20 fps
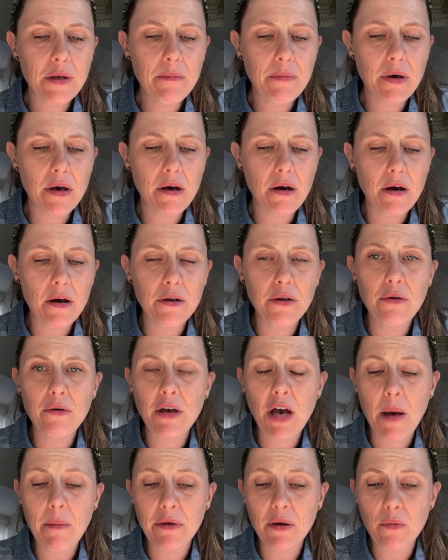But aren't you
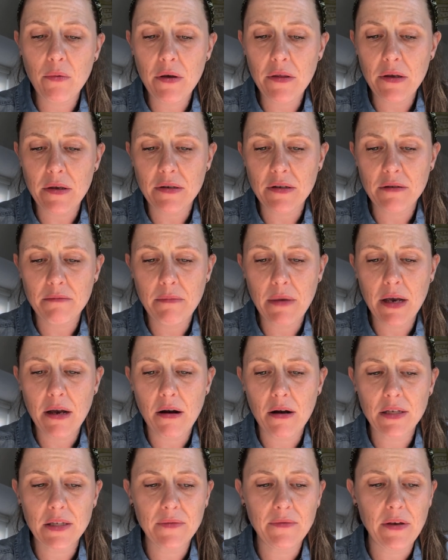coming with us? Meg
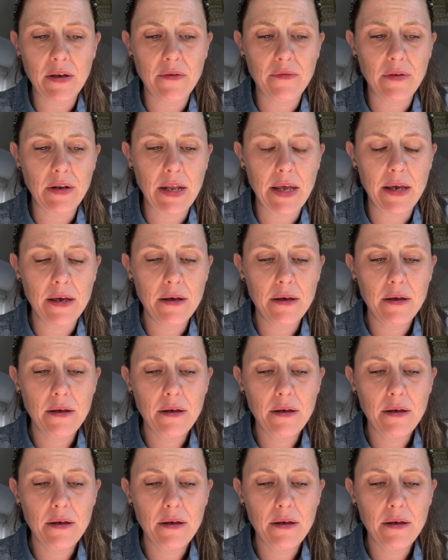asked fearfully.